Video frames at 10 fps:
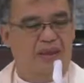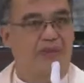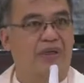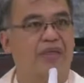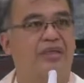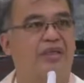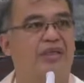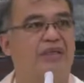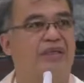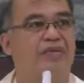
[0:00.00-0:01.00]
A
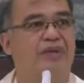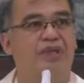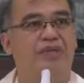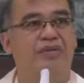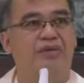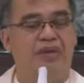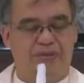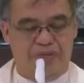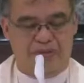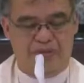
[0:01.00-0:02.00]
blessed evening to all
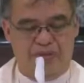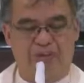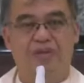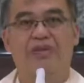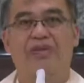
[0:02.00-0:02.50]
of you